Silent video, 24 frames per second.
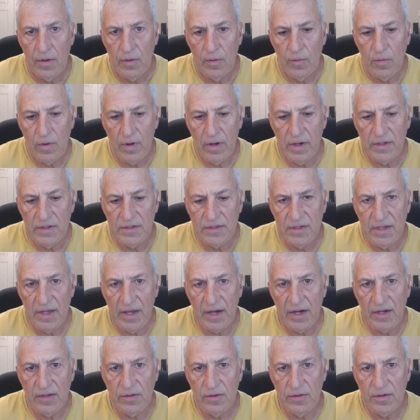White's
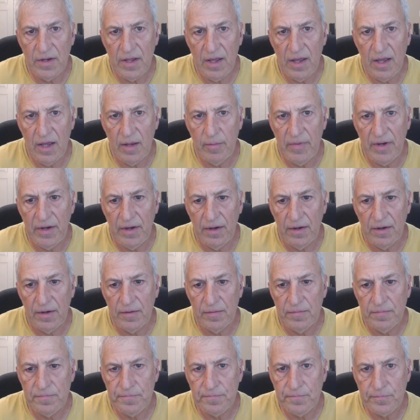taking their time
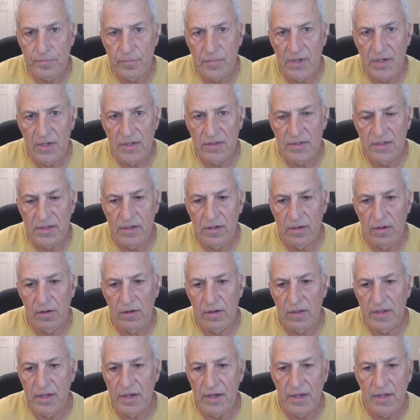here, but it's still
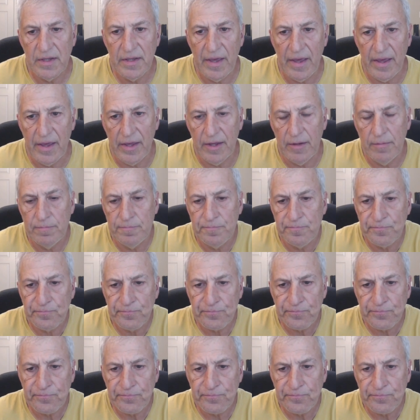early in the game